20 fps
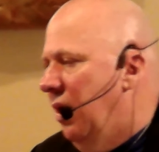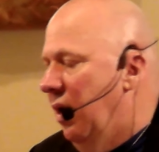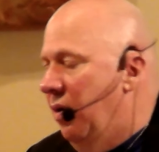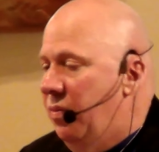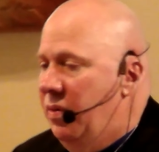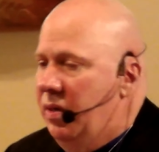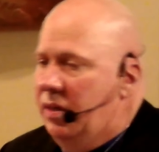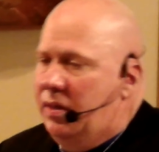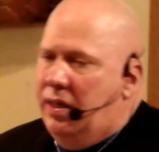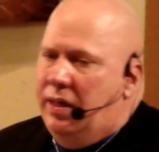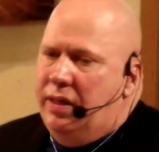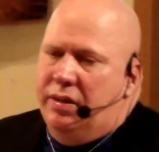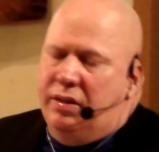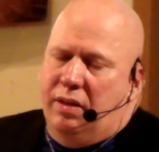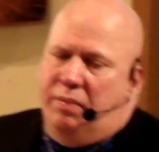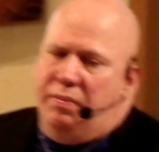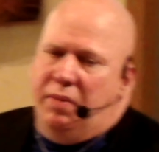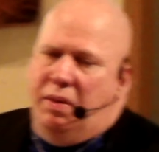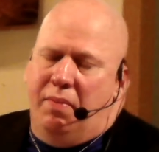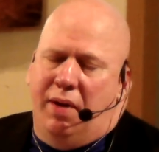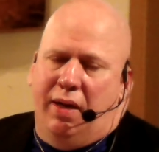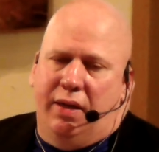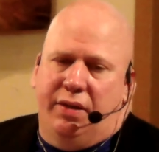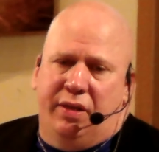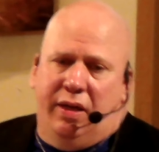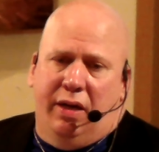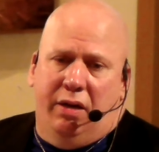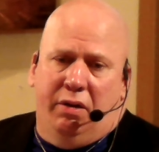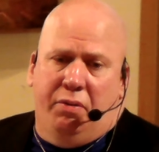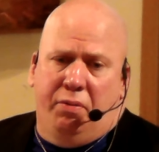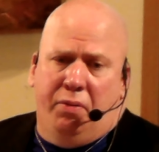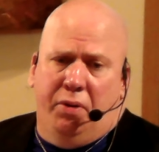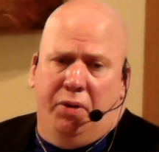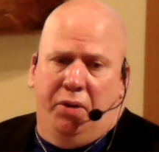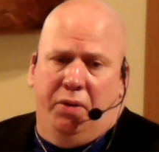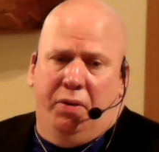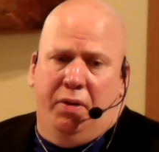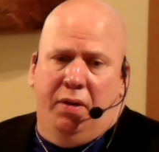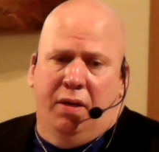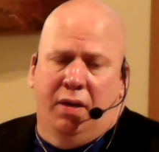I want to take some of my sound
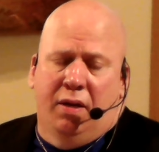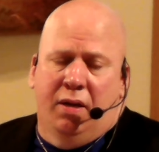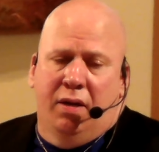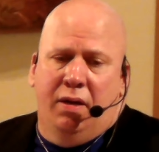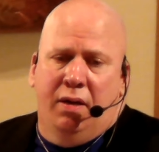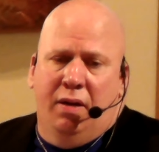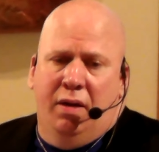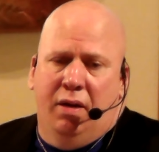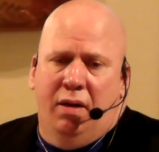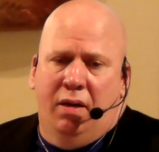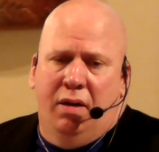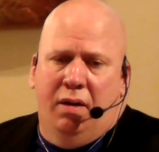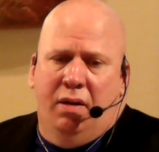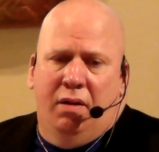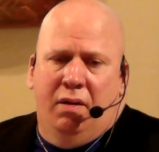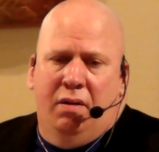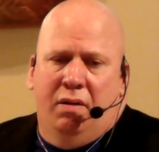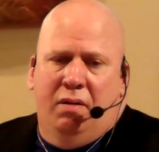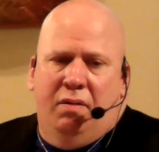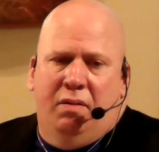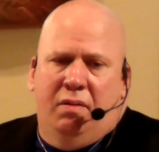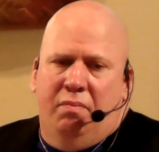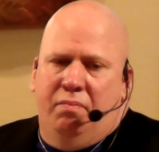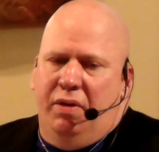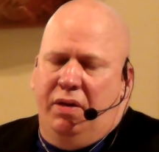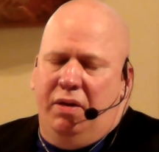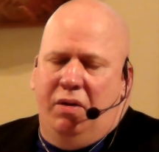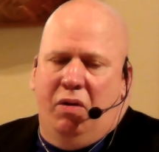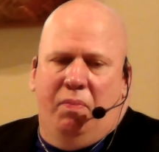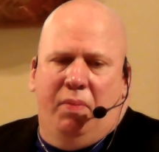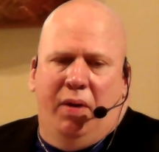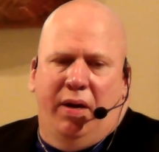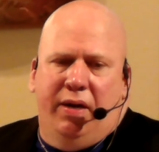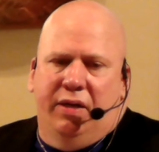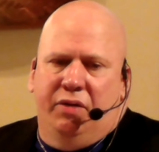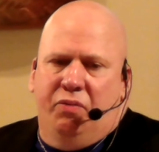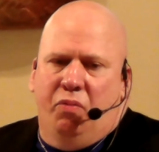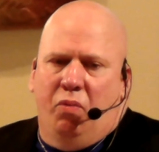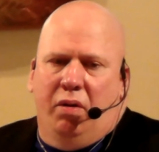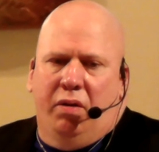crude, but
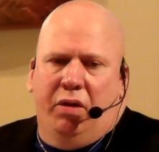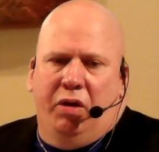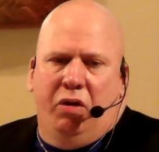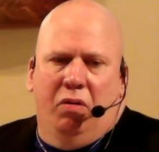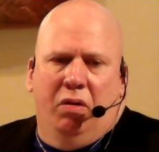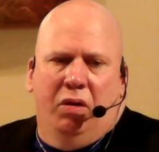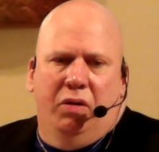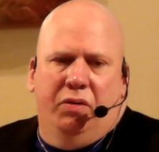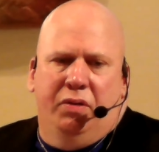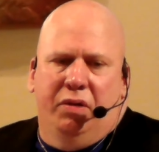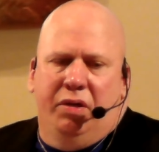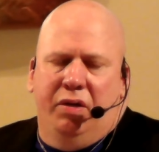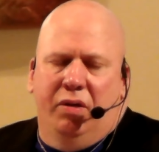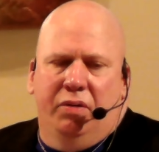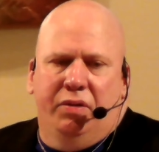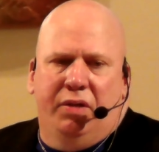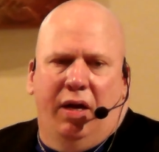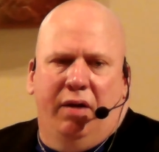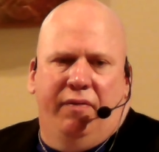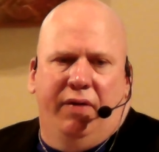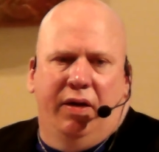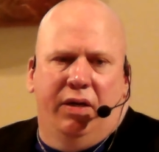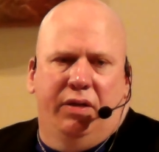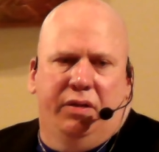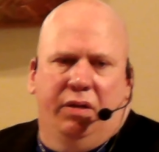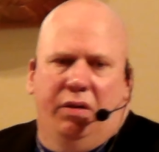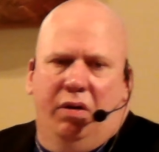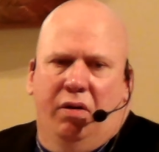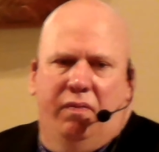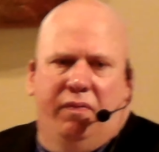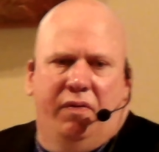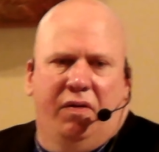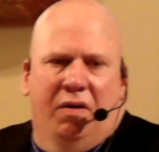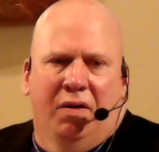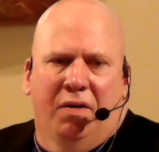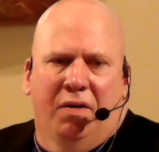nobody's worth you losing your salvation